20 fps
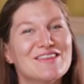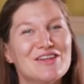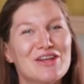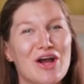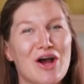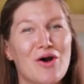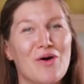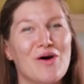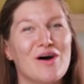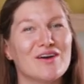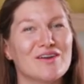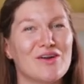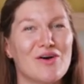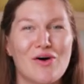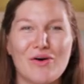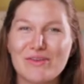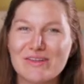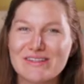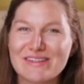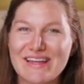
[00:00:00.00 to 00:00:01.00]
the know on
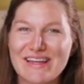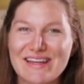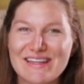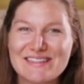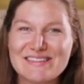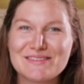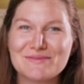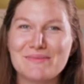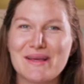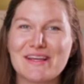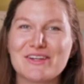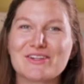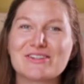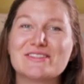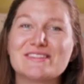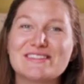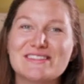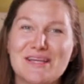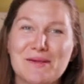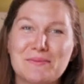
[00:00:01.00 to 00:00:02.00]
all the latest
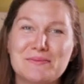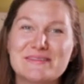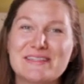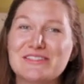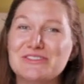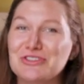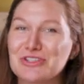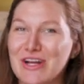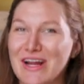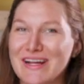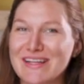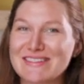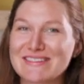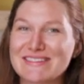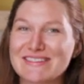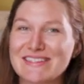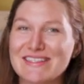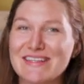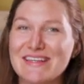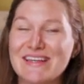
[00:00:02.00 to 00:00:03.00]
maker's tips and
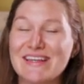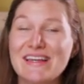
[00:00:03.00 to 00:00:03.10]
tricks.